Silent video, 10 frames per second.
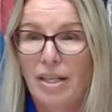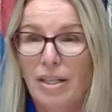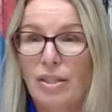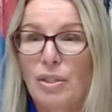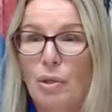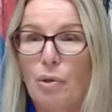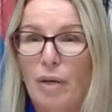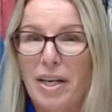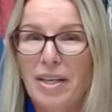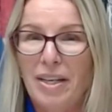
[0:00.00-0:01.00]
So
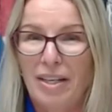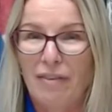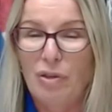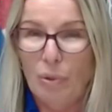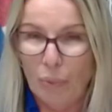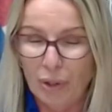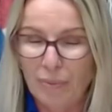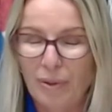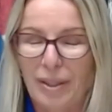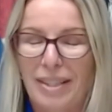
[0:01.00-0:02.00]
Gregg, if you would
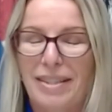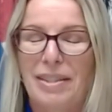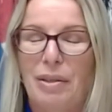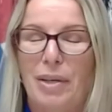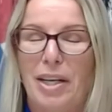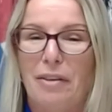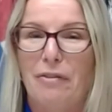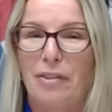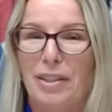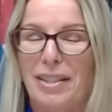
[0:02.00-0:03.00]
please go ahead and
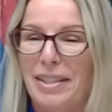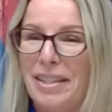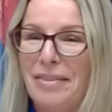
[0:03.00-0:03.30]
fill us in.